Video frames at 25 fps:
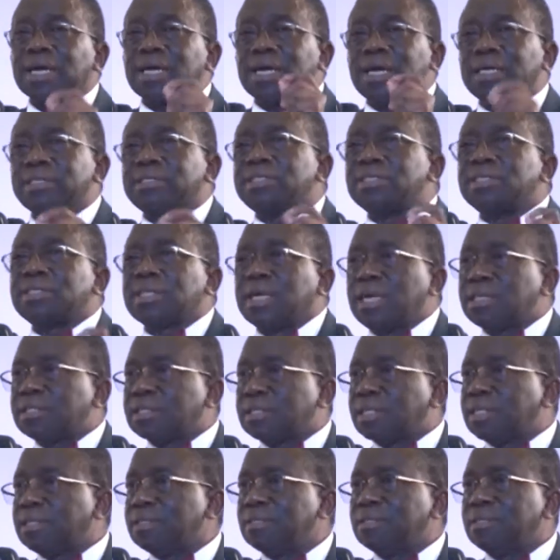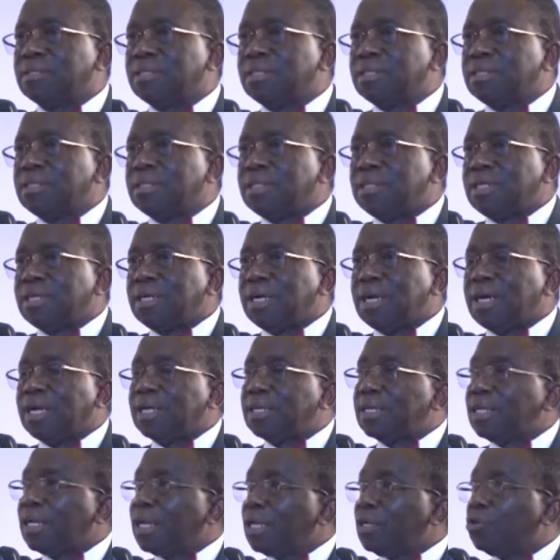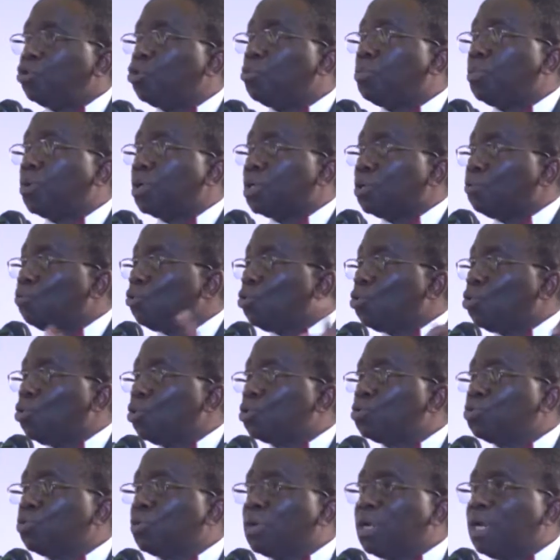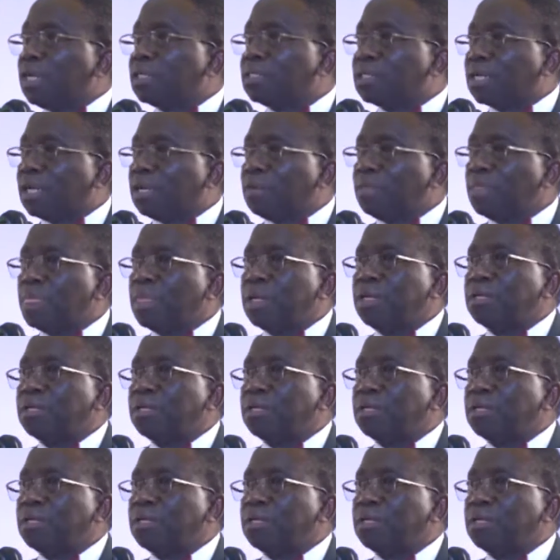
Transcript: that can treat cancer. And then nobody will go to Gaza.